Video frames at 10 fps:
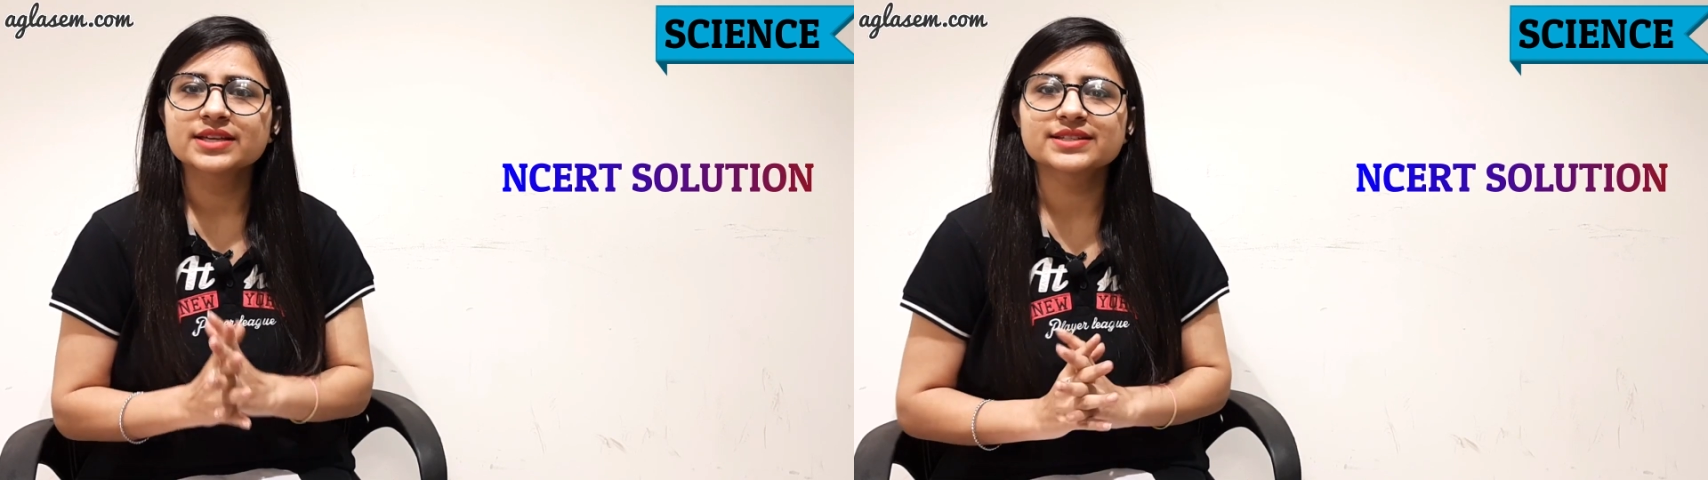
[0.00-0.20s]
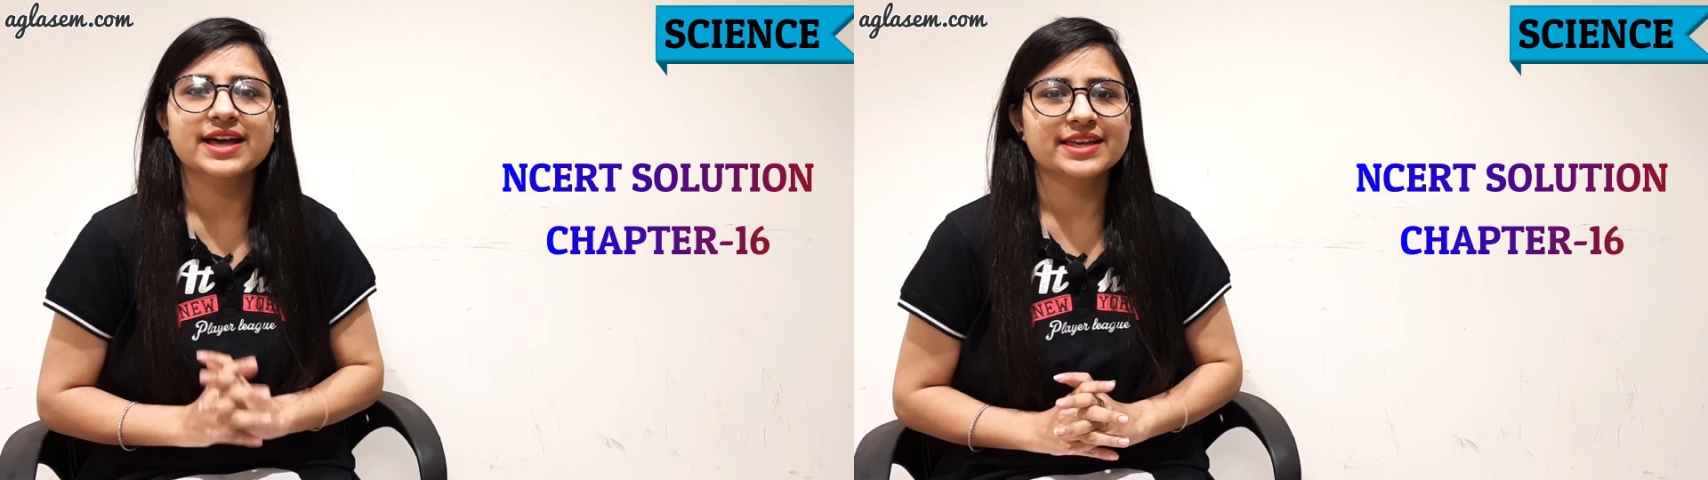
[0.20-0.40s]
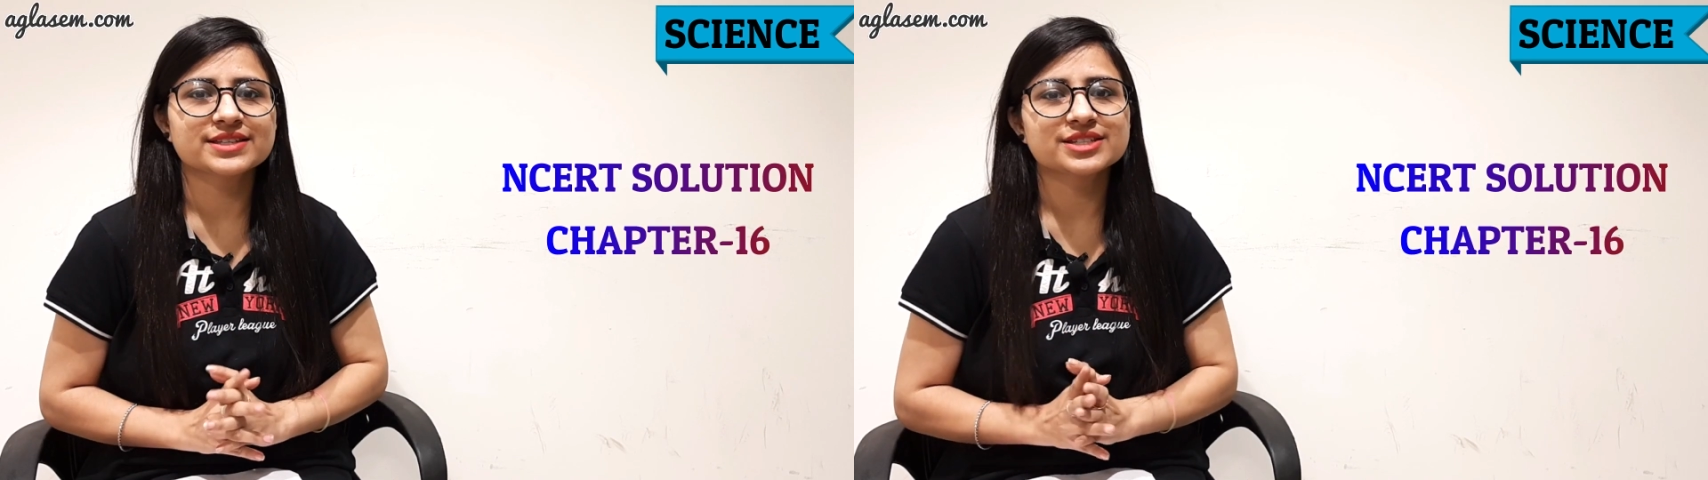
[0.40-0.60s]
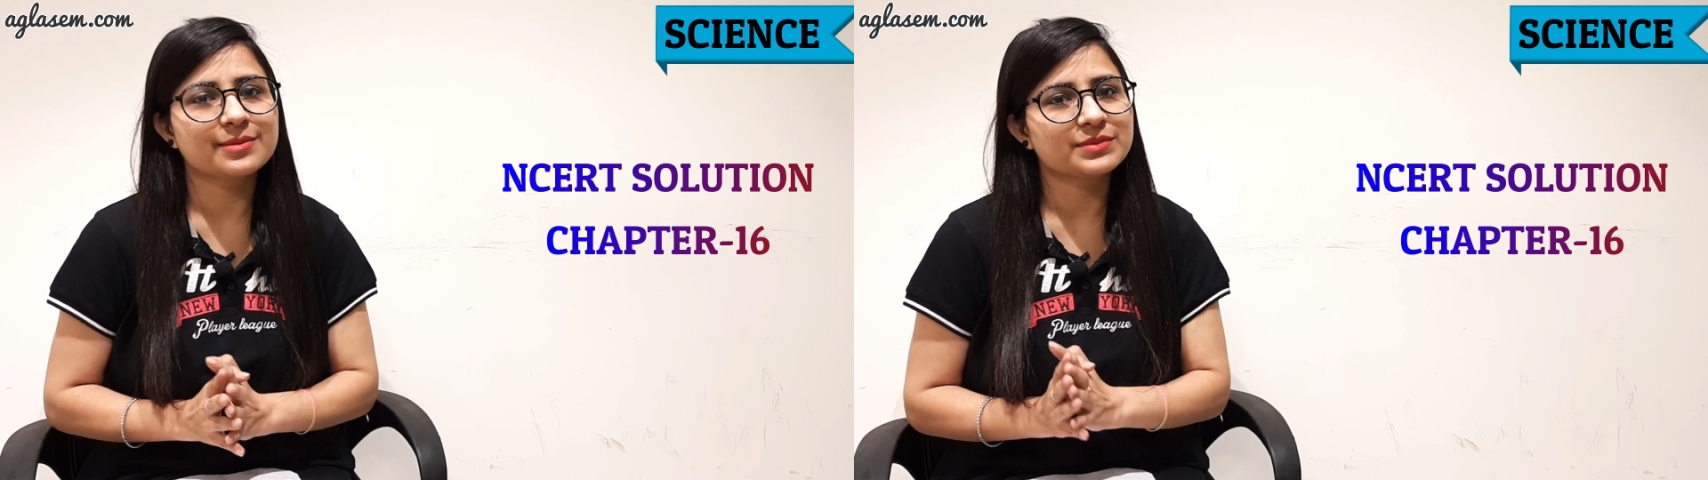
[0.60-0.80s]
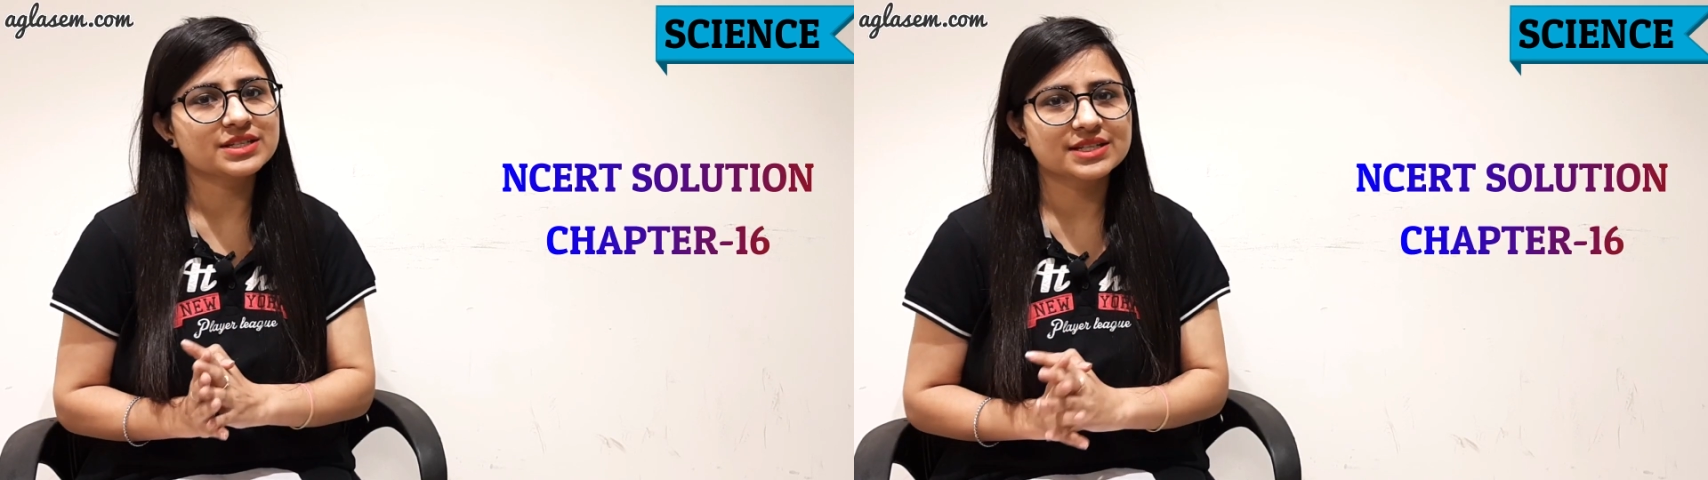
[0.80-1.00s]
science
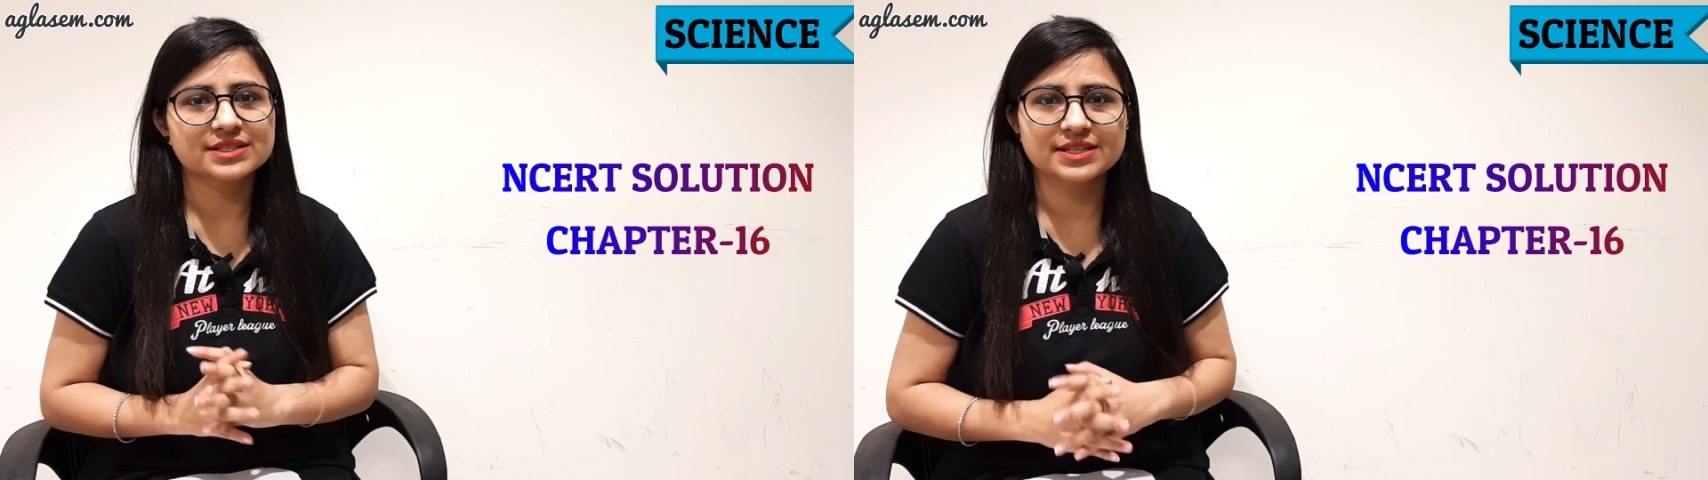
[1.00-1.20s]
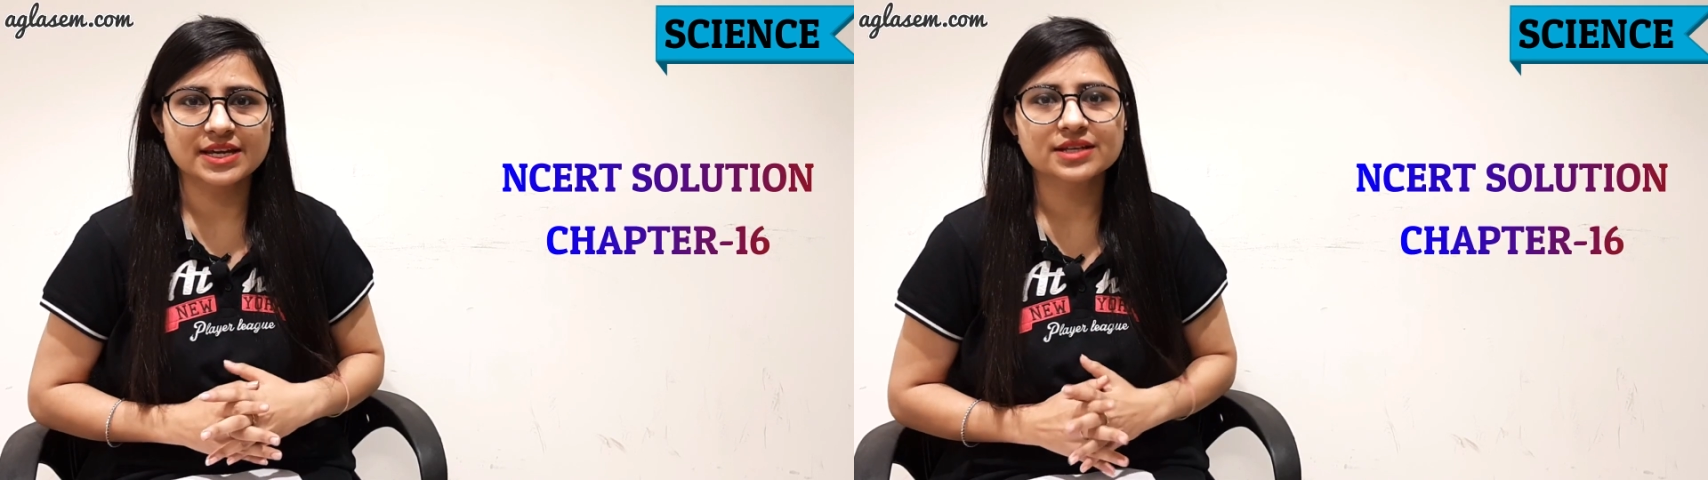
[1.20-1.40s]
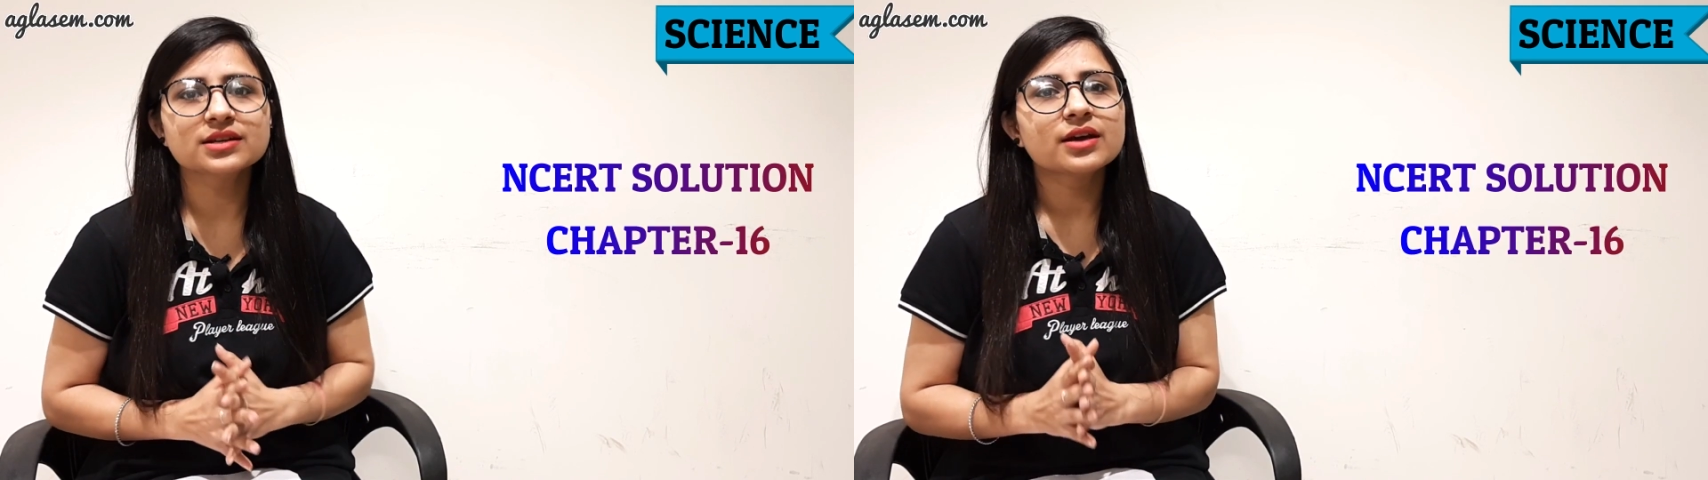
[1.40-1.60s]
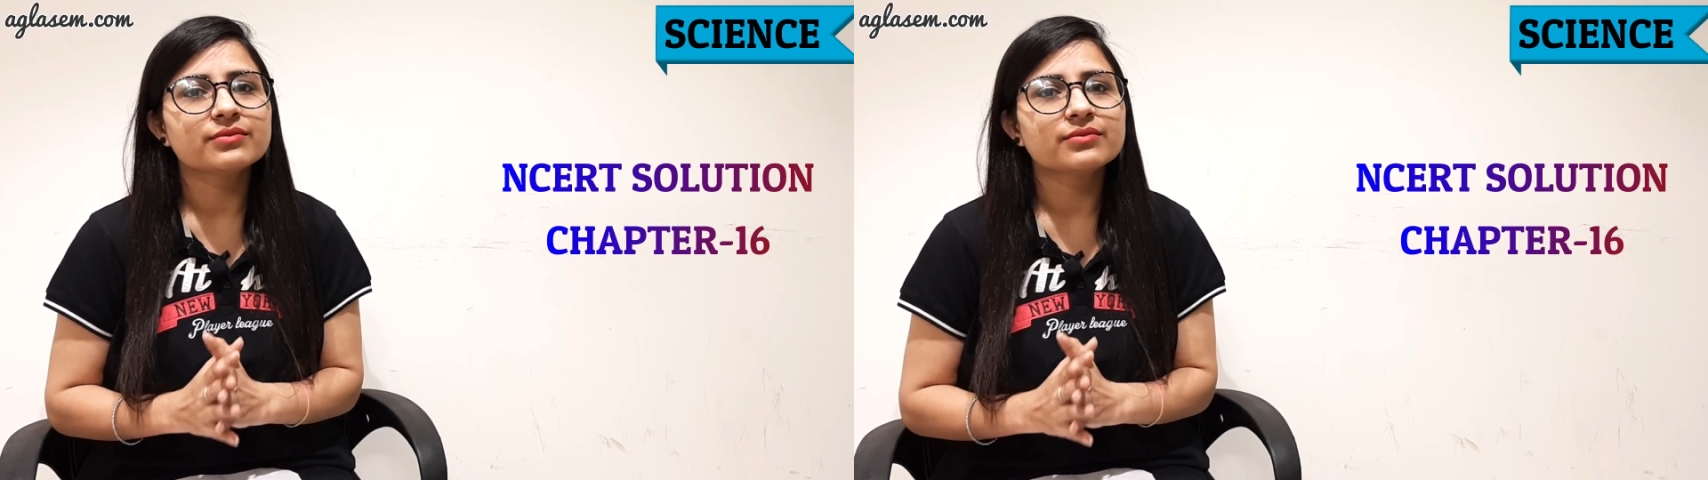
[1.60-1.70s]
chapter 16,